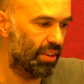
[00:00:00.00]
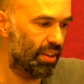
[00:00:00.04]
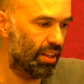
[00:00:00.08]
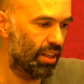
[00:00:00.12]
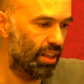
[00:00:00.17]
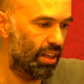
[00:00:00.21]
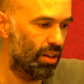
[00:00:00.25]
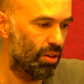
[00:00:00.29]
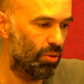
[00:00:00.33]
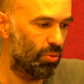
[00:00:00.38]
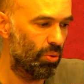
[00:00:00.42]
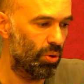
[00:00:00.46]

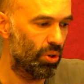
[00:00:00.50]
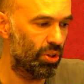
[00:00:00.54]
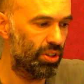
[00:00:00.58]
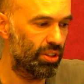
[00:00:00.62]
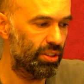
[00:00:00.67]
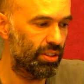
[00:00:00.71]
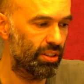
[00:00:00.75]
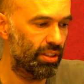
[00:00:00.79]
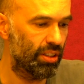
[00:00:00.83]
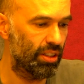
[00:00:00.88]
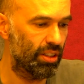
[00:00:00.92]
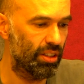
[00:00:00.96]
what
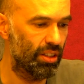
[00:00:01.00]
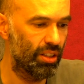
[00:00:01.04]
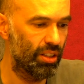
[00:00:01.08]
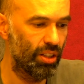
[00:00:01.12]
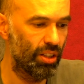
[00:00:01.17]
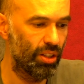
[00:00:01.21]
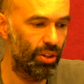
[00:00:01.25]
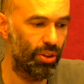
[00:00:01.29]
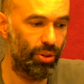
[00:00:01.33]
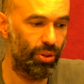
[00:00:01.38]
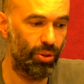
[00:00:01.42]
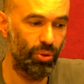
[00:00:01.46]
the
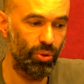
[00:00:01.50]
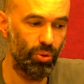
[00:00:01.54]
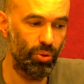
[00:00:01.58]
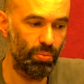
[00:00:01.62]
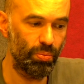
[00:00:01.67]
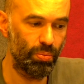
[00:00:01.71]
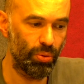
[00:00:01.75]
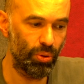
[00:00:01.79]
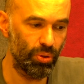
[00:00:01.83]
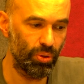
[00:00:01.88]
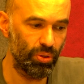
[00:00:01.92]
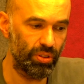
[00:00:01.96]

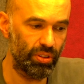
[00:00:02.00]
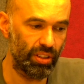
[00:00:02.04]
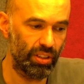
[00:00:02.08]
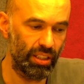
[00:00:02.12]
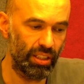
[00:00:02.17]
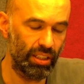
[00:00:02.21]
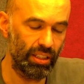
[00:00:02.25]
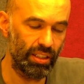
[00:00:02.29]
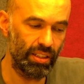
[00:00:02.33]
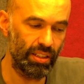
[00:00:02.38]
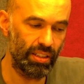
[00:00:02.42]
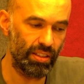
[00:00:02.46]
throughput
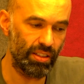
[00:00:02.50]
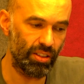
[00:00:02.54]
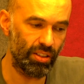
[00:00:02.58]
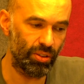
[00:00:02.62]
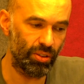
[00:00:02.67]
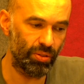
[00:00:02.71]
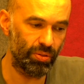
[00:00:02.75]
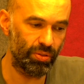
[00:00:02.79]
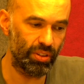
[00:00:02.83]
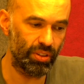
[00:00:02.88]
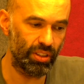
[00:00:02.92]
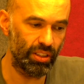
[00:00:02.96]
is
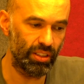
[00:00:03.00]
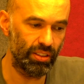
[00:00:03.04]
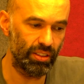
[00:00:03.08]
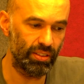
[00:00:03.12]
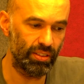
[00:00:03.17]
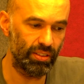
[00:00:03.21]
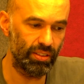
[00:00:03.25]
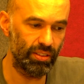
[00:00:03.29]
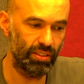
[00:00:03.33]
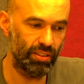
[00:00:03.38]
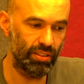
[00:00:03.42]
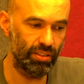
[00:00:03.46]
of
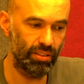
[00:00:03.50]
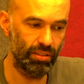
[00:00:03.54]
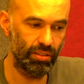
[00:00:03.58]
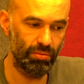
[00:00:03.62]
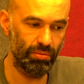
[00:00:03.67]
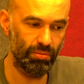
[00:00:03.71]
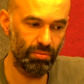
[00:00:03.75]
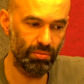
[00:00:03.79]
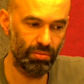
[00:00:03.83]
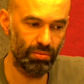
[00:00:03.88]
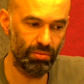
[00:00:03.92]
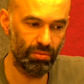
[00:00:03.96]
these
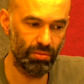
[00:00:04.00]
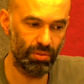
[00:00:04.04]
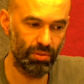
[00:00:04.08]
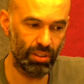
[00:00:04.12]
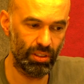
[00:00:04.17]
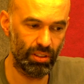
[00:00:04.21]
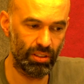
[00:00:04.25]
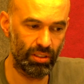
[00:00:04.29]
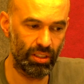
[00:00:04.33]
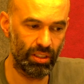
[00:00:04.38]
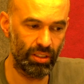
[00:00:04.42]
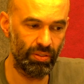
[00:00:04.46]

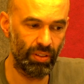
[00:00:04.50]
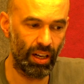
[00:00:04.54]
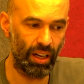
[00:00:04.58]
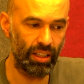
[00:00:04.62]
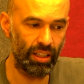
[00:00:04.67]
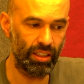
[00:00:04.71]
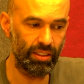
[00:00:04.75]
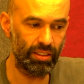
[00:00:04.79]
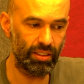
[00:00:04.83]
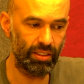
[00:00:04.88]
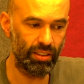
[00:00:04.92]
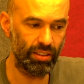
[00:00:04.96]

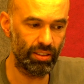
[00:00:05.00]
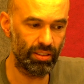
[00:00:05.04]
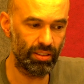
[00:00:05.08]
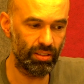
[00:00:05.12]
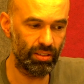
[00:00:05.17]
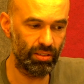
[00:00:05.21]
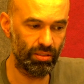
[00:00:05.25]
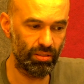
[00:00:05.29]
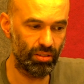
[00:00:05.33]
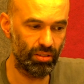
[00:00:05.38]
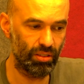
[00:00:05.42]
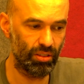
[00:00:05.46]

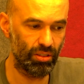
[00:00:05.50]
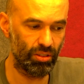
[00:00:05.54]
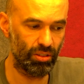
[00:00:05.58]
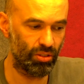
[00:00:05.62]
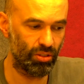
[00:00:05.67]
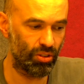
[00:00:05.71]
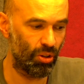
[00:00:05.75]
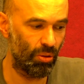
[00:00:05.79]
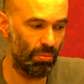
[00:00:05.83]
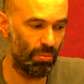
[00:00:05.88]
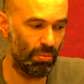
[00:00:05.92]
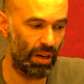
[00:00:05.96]
devices
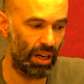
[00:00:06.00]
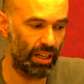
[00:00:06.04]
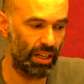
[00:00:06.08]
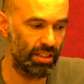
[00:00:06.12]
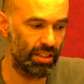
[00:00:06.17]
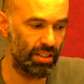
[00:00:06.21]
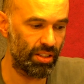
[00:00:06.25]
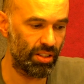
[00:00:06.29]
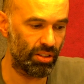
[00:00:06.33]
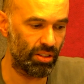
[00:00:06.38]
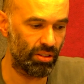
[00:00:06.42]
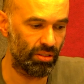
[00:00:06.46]

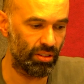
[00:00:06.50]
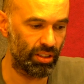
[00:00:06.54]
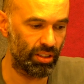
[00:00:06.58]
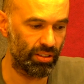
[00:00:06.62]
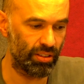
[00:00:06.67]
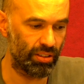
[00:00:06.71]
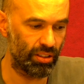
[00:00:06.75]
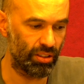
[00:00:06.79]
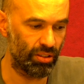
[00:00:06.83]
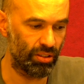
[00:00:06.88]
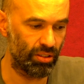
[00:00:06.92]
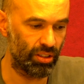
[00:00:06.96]
combined. So I can
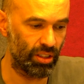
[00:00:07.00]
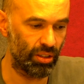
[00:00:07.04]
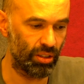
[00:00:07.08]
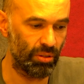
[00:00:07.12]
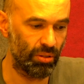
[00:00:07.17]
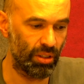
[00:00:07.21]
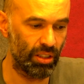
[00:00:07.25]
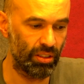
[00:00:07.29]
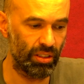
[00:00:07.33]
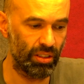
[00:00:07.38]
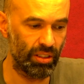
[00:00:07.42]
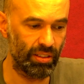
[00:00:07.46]
see, okay,
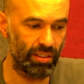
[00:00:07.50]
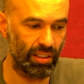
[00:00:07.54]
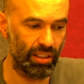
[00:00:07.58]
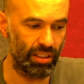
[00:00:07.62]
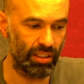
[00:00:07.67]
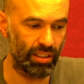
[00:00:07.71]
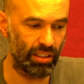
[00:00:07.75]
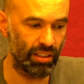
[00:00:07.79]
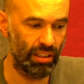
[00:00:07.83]
wow, that's like